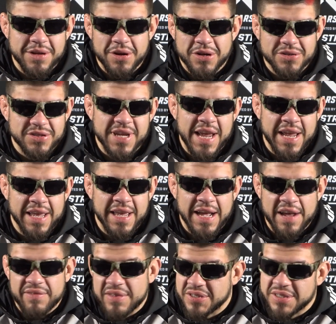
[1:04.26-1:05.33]
you know, saying, yeah,
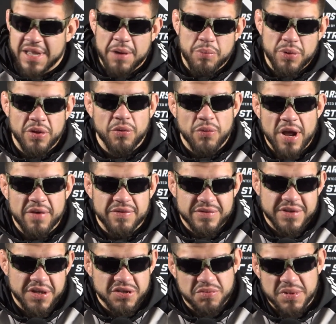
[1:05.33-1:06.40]
I have to stop when the ref
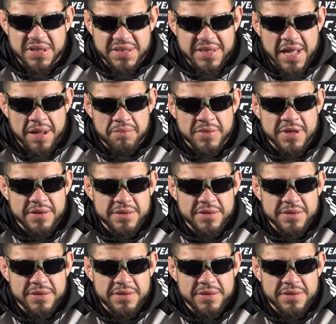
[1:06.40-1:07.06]
tells me to stop.